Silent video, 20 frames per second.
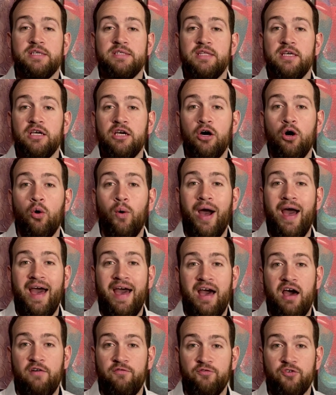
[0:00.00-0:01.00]
They go
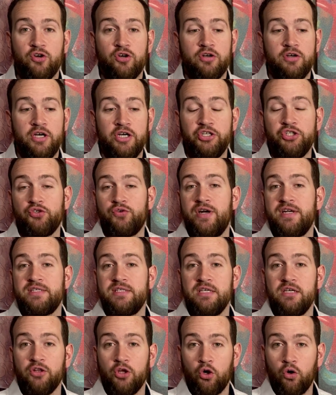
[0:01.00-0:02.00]
after
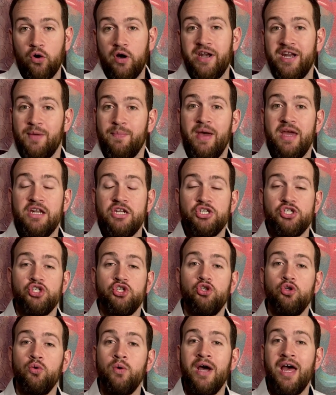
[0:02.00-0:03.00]
addressing the chronic pain
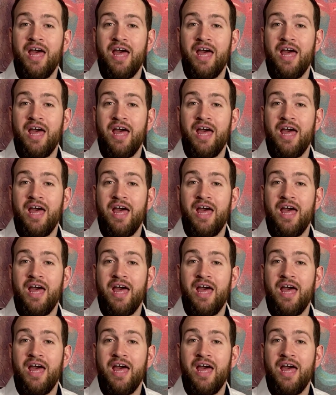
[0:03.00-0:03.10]
issue